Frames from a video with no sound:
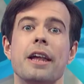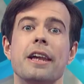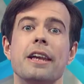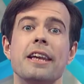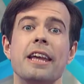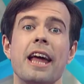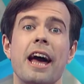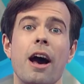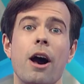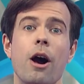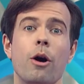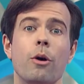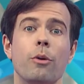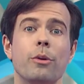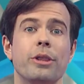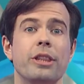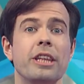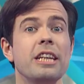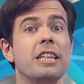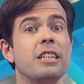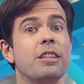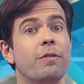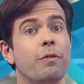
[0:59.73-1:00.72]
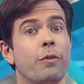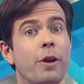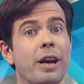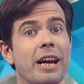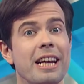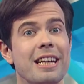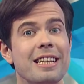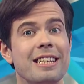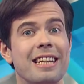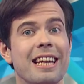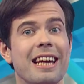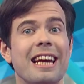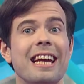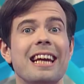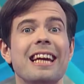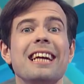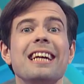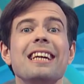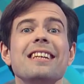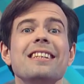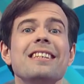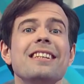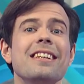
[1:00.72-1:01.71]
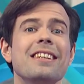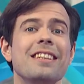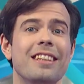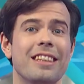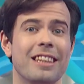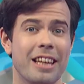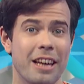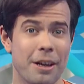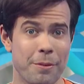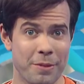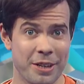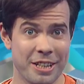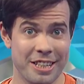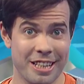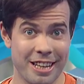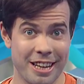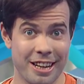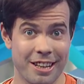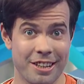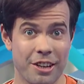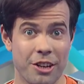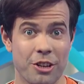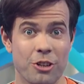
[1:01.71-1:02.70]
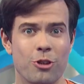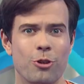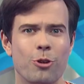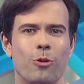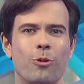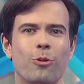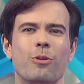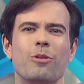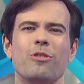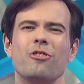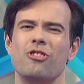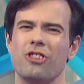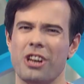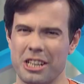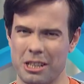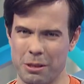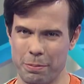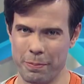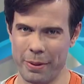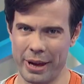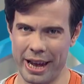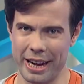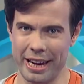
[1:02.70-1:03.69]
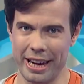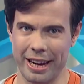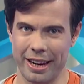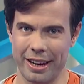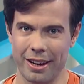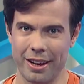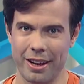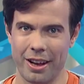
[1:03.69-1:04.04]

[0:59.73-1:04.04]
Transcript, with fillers: Now, this phrase isn't limited to just betting.